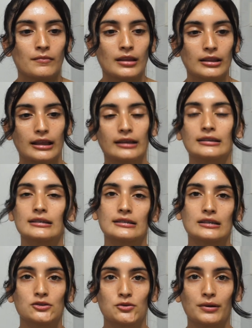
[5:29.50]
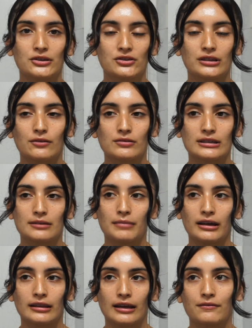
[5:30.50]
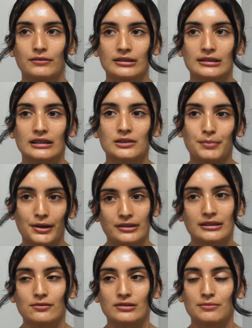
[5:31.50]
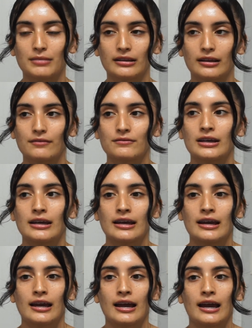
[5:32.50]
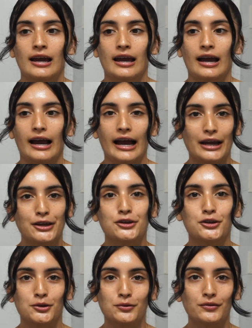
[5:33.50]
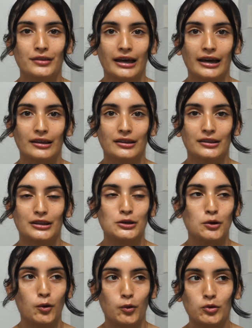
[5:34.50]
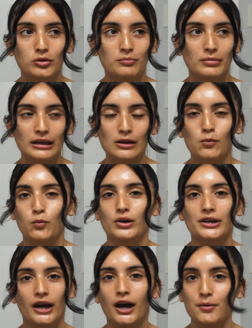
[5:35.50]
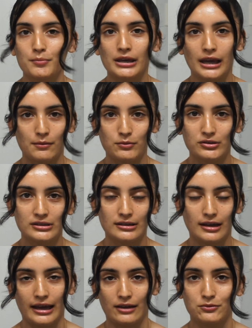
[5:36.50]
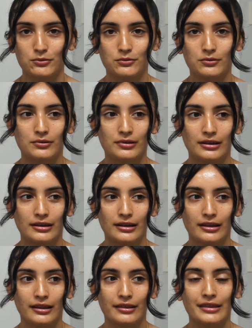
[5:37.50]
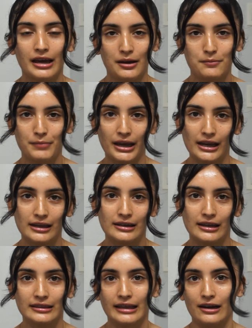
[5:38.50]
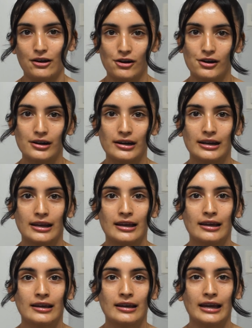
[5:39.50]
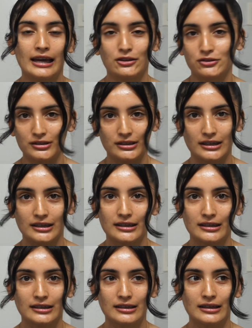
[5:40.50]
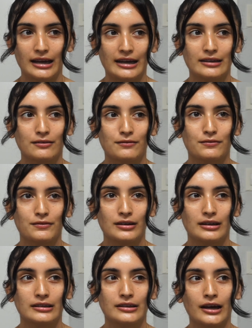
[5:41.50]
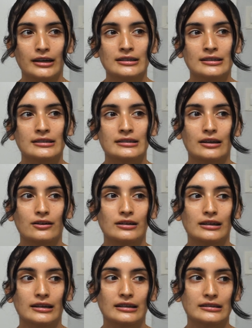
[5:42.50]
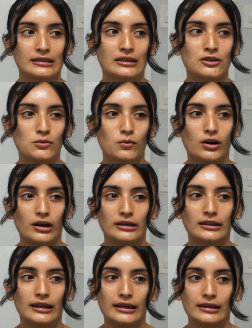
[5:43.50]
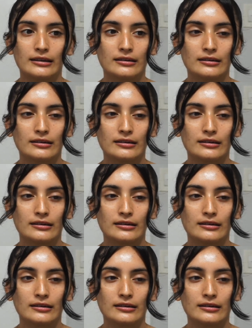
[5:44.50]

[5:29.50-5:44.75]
like this situation that was in my life, this experience that was in my life, I knew that the old me would not be able to handle that pain and that hurt, and to kind of not necessarily continue on like